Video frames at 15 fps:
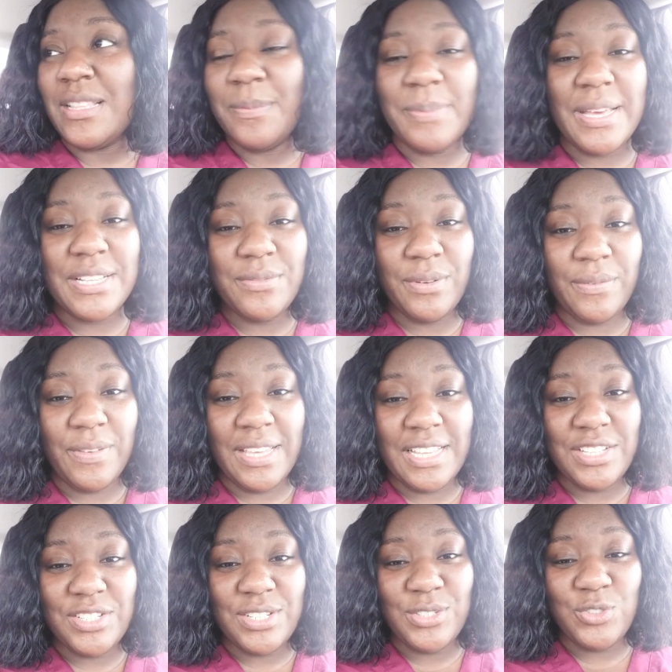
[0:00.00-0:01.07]
the best
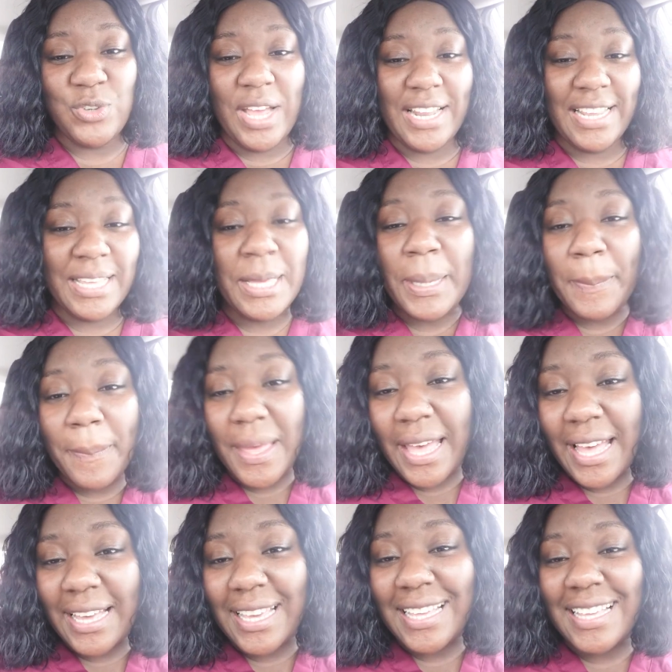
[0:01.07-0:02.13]
revenge is trying to get
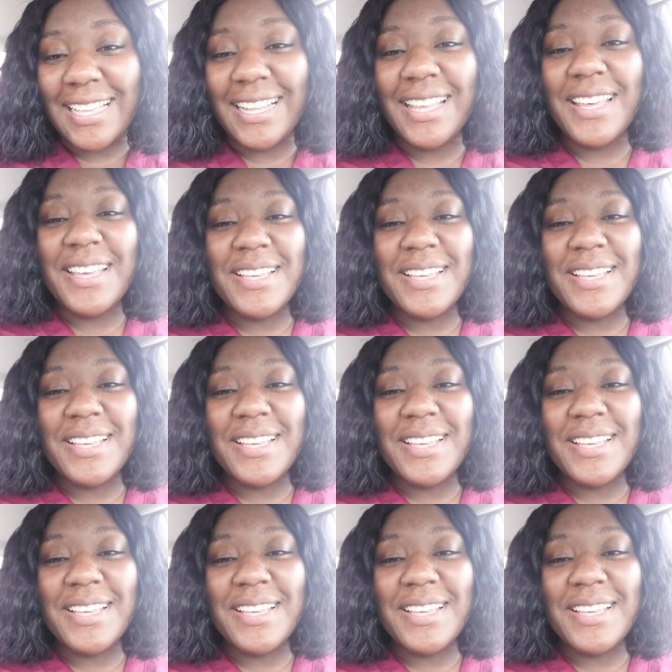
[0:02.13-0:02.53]
back and